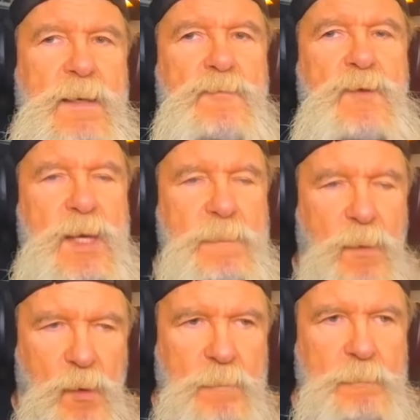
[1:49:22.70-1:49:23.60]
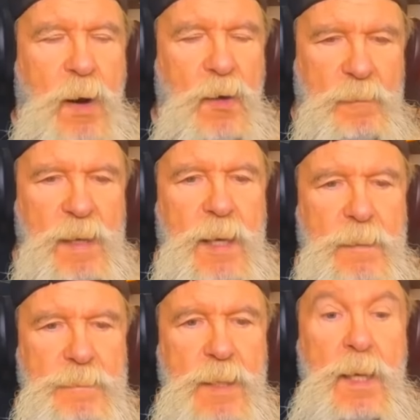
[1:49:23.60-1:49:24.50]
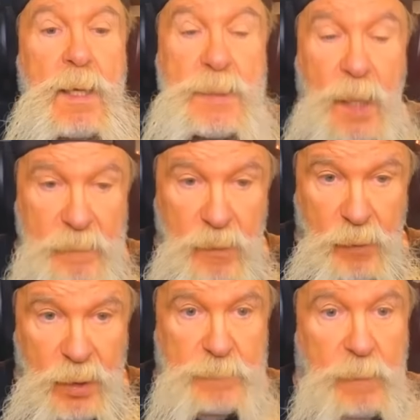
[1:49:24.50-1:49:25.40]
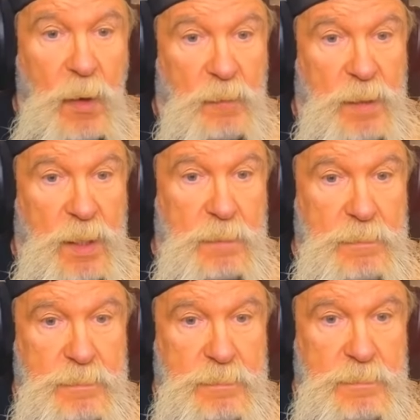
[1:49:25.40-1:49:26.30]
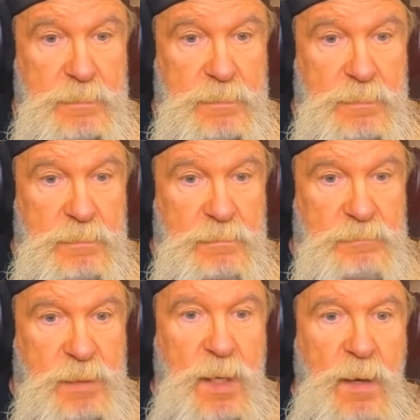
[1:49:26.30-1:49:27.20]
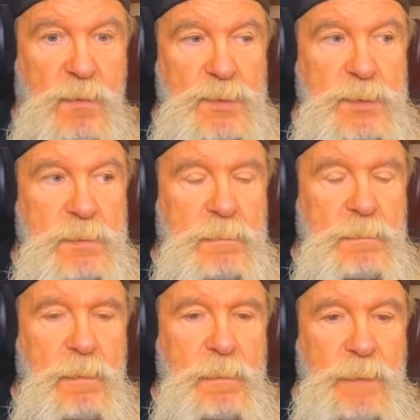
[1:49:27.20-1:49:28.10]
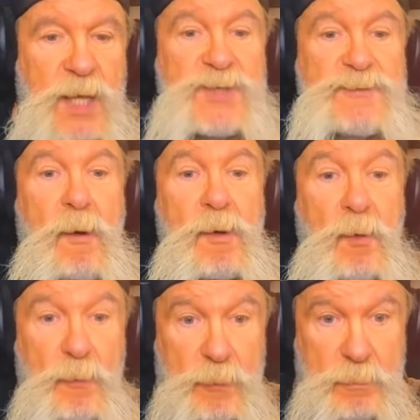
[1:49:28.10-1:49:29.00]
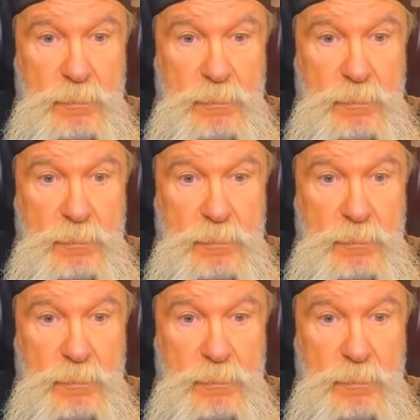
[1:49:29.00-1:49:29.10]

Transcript: Ricky Morton brought him in, Tommy Rich brought him in because they struggled,